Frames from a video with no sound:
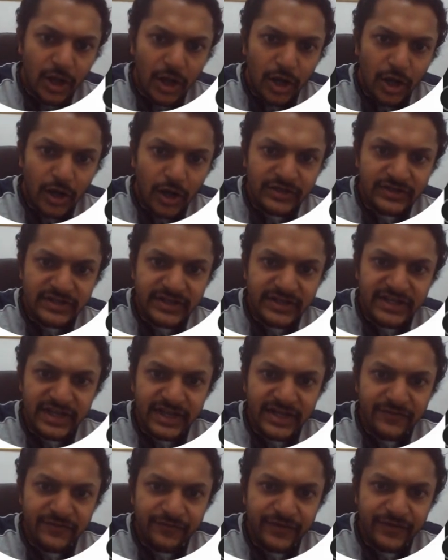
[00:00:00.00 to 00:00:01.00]
obviously
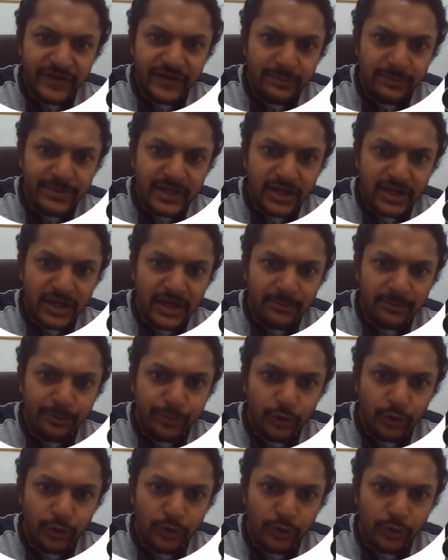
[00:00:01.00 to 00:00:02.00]
it will become
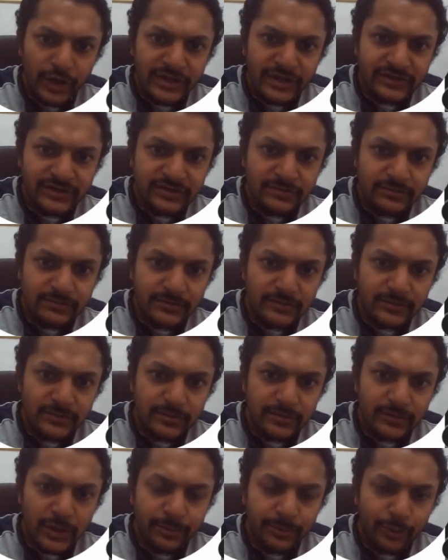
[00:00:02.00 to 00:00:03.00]

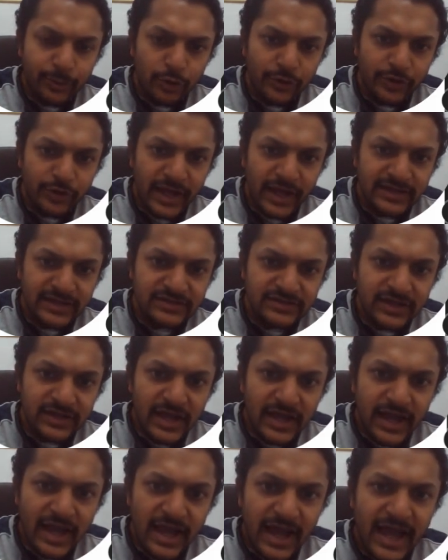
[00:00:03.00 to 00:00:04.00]
polarized,
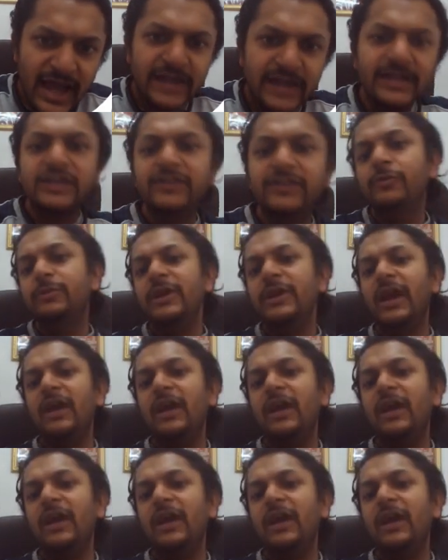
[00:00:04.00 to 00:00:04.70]
and it would be